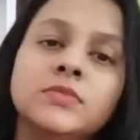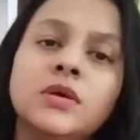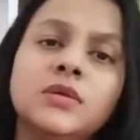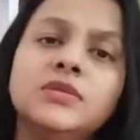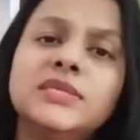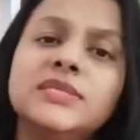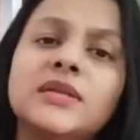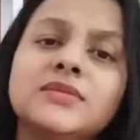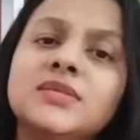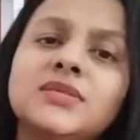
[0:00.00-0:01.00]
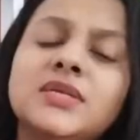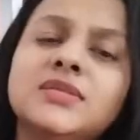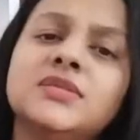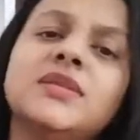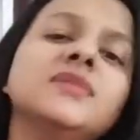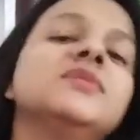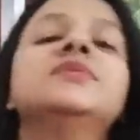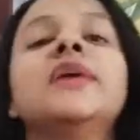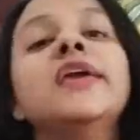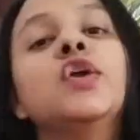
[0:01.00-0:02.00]
this resistance
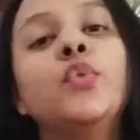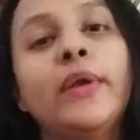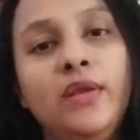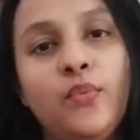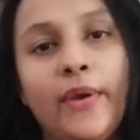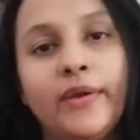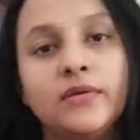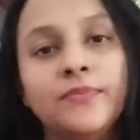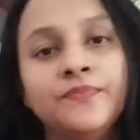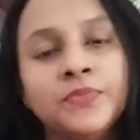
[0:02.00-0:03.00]
doesn't take you anywhere